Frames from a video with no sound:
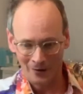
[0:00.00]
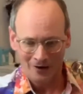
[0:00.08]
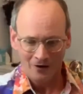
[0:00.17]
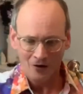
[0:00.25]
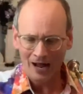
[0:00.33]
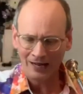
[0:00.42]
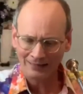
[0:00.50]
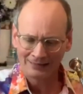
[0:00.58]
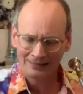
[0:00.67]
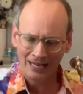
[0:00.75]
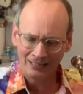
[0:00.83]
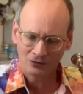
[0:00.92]
Right,
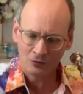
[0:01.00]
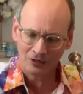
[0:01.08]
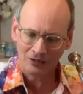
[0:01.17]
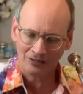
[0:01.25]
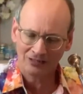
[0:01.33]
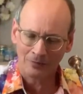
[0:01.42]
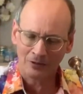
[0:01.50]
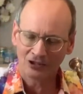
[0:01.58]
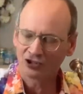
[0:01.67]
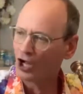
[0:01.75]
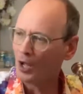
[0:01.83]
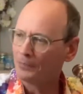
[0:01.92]
next question. Tell me when to
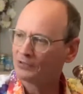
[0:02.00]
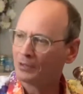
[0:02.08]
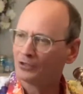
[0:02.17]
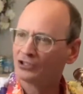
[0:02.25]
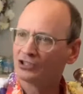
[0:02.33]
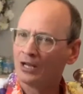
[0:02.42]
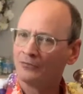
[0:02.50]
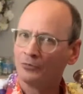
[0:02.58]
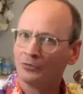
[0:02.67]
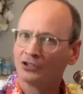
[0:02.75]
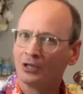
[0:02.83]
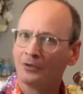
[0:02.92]
stop. Tell me when to stop. Someone
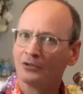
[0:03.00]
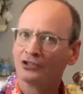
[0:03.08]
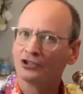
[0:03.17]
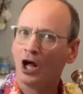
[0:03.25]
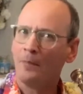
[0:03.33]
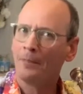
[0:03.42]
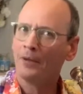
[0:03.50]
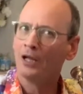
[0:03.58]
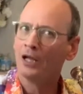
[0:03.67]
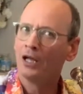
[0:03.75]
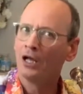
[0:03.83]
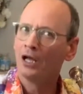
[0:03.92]
tell me when to stop.
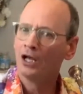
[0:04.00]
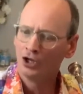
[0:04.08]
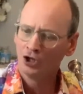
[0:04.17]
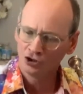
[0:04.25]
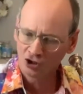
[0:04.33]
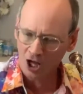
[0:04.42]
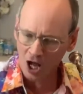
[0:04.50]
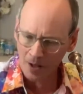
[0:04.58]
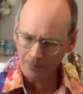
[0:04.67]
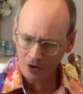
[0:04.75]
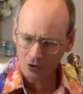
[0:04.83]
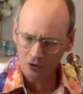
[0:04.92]
Stop.
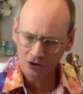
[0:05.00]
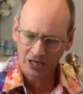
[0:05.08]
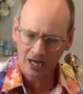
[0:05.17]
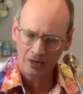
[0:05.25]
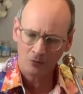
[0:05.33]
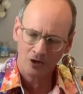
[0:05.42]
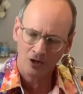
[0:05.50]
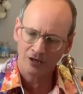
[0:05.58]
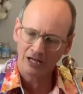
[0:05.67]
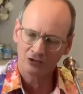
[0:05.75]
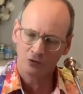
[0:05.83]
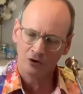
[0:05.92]
Okay. The
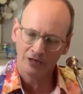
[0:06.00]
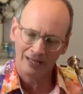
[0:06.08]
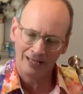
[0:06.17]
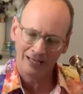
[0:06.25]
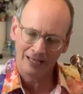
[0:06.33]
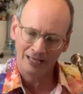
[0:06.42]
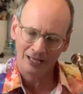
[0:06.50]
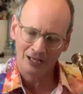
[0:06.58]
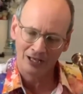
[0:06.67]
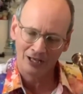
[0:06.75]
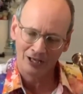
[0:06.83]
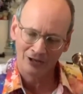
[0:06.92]
next one
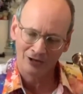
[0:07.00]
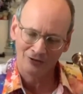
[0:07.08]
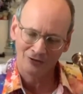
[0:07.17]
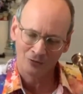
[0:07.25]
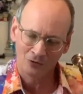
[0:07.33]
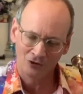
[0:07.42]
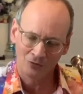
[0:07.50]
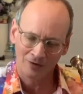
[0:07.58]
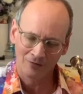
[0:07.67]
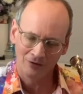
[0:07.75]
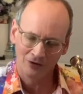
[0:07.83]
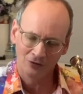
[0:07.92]
is, what should we have
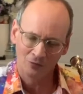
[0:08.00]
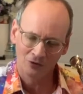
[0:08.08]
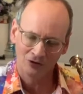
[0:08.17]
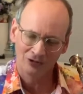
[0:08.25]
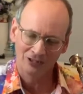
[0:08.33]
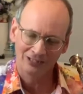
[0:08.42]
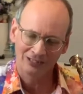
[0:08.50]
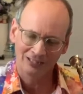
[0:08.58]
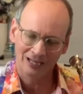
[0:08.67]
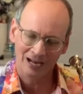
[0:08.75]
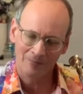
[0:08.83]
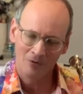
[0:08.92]
this one this
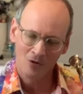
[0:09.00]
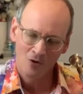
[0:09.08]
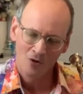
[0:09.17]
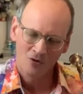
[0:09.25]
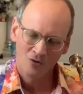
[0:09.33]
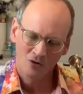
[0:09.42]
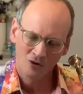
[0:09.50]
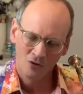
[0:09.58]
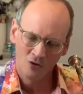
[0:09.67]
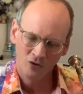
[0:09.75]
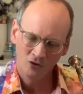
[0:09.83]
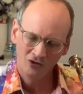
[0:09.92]
time? Oh no,
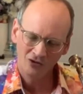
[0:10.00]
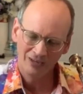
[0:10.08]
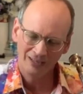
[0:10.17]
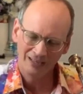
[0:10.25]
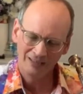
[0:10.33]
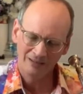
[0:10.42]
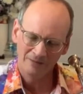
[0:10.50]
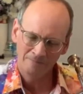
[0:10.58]
those are it, is it?